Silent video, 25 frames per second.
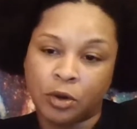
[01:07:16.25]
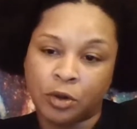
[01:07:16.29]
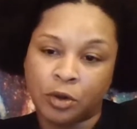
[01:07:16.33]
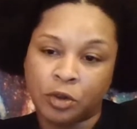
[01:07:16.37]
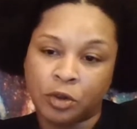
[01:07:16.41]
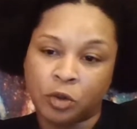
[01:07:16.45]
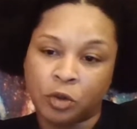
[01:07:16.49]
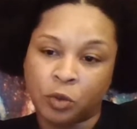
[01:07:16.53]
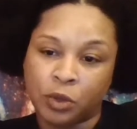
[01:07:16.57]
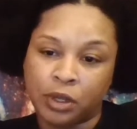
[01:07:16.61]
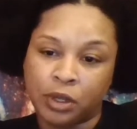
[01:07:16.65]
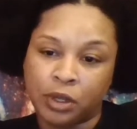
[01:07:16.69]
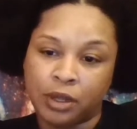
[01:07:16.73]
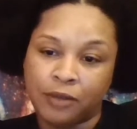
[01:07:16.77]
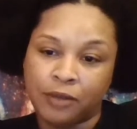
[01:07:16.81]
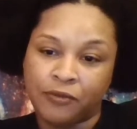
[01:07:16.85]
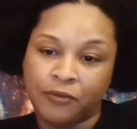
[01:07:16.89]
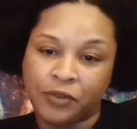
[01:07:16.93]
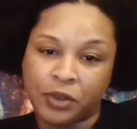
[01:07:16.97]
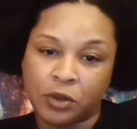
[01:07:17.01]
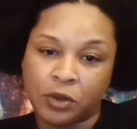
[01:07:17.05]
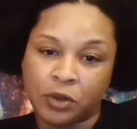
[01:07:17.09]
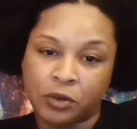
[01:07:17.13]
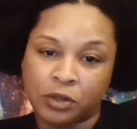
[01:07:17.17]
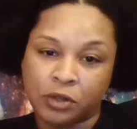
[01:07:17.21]
or you really
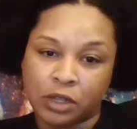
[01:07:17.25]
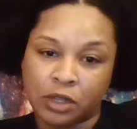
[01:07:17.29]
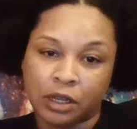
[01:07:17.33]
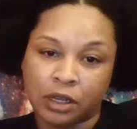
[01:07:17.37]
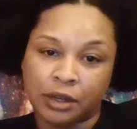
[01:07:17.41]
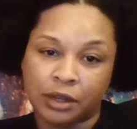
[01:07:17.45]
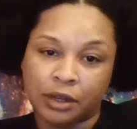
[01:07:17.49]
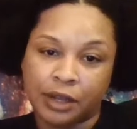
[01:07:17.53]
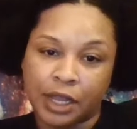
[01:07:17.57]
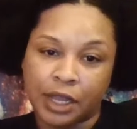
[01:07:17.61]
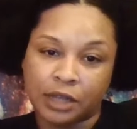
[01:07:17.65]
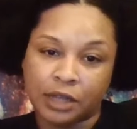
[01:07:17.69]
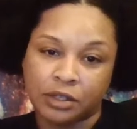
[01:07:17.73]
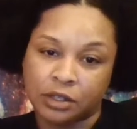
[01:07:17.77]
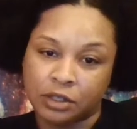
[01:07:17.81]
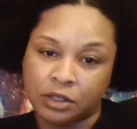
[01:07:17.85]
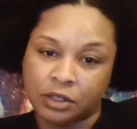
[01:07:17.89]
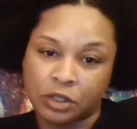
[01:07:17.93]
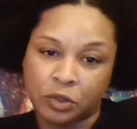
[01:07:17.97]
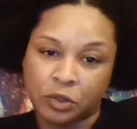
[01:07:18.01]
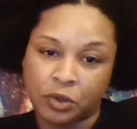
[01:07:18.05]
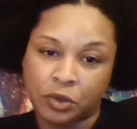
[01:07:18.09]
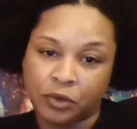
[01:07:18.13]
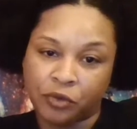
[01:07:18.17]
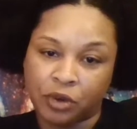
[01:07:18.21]
feel a connection
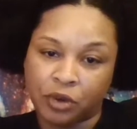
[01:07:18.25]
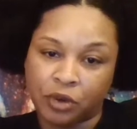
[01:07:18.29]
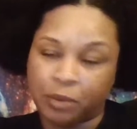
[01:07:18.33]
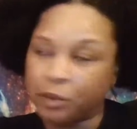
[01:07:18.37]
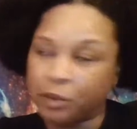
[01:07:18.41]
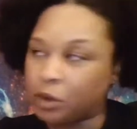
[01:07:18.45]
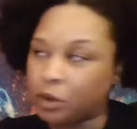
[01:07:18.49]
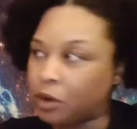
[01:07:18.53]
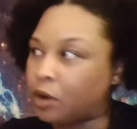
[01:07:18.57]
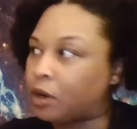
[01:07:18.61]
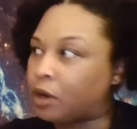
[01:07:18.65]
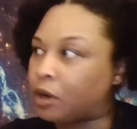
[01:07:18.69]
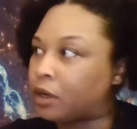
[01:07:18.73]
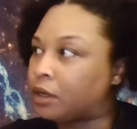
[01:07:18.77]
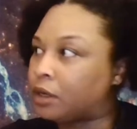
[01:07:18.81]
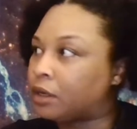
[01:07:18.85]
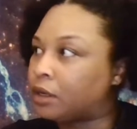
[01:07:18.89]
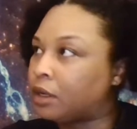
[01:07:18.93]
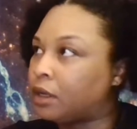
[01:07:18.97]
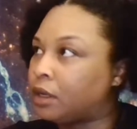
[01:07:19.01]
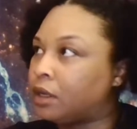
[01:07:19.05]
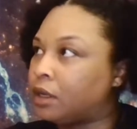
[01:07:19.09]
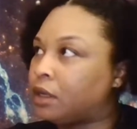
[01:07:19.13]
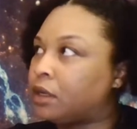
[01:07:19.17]
to it from your heart.